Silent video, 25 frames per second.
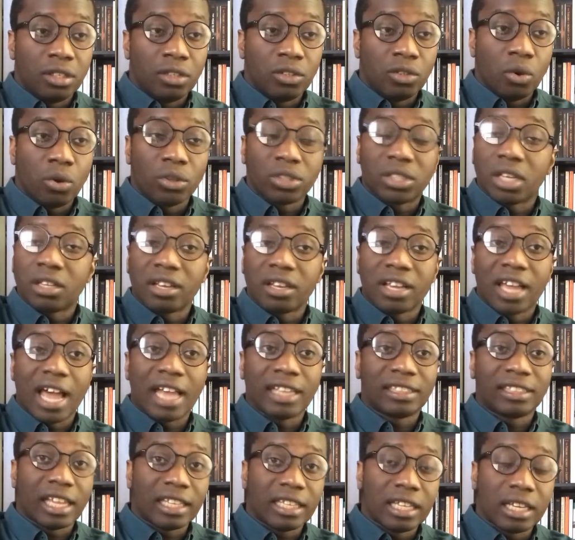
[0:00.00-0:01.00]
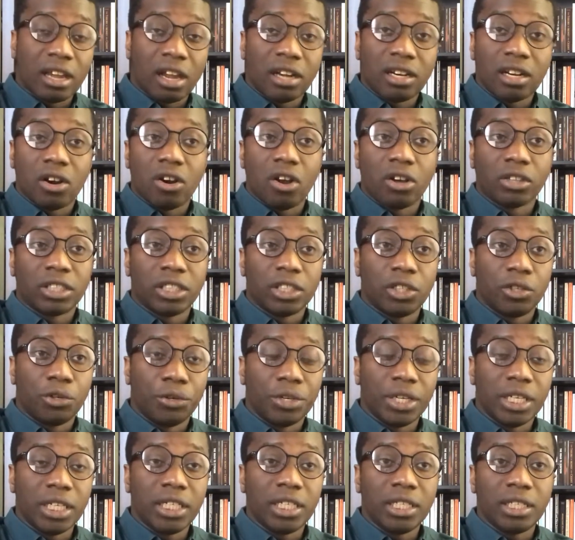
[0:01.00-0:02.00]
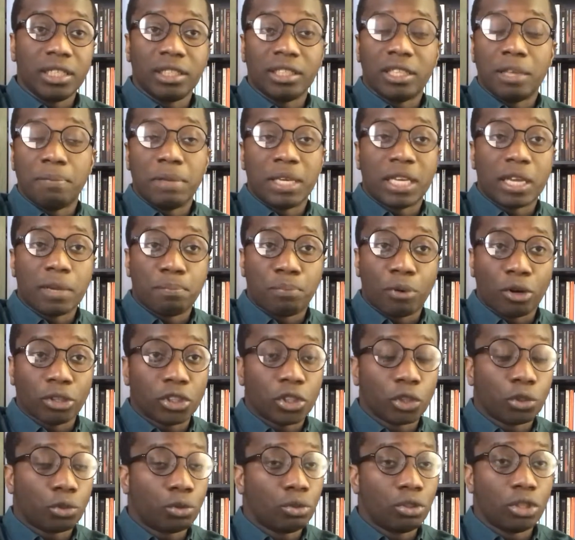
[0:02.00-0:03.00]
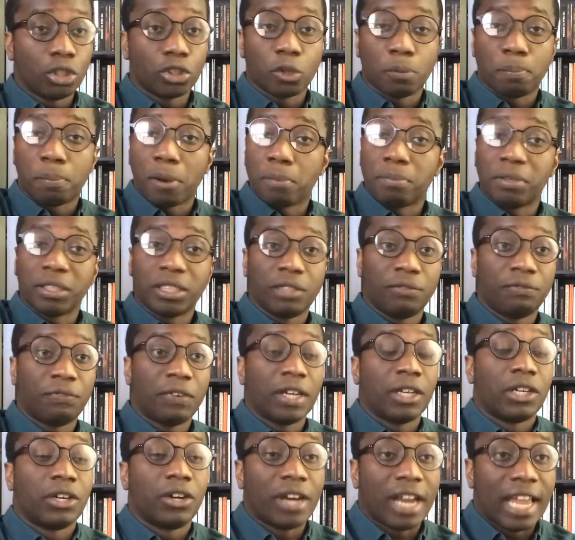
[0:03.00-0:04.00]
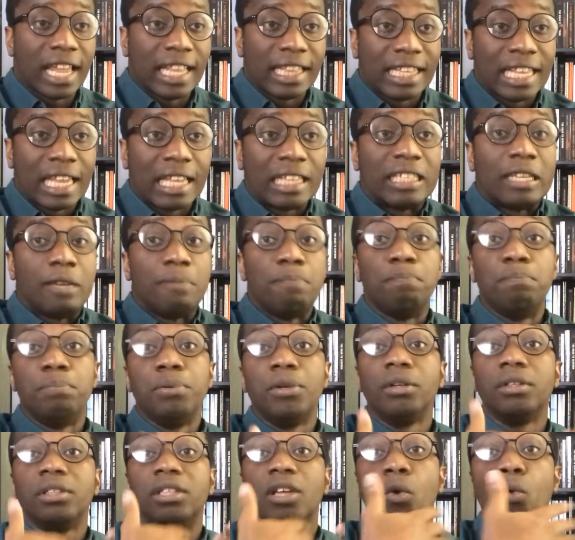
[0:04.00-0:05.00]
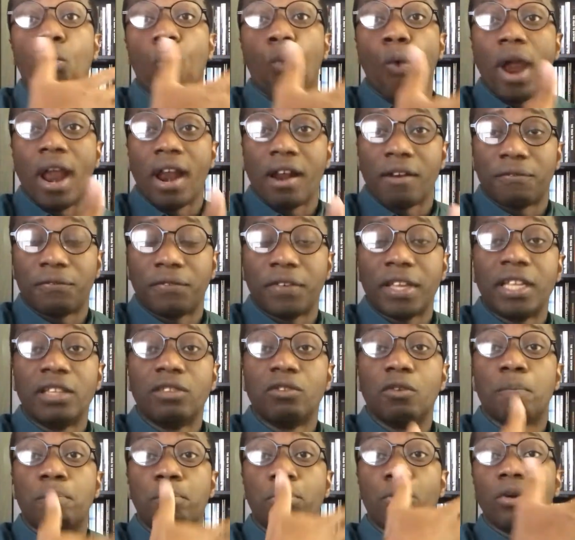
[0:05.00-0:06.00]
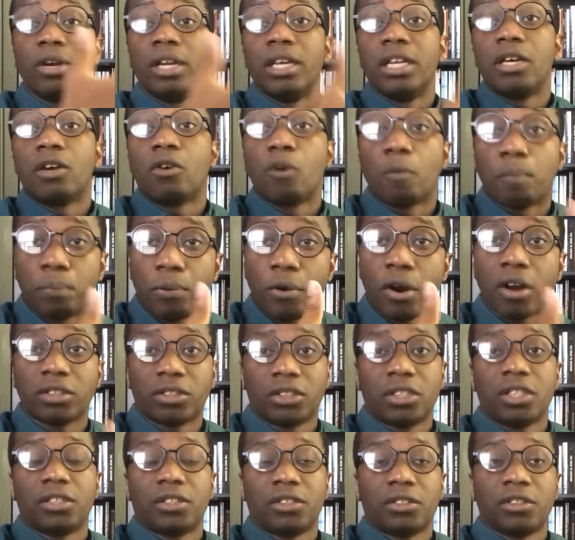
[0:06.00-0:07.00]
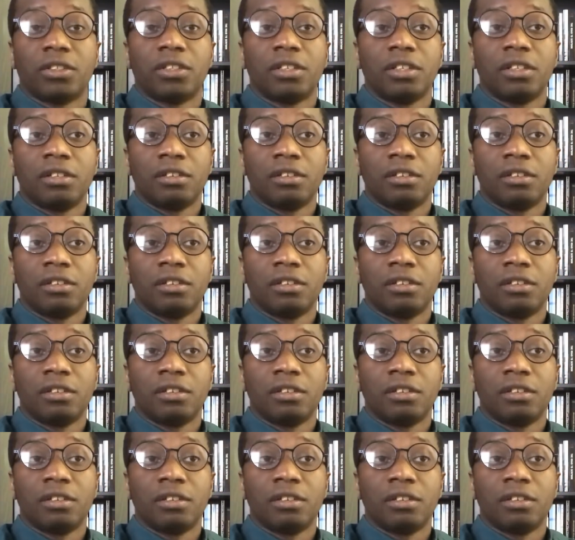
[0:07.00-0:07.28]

Those are the guys that they got a law degree, they became prosecutors or public defender, and then they build their wealth in the political process.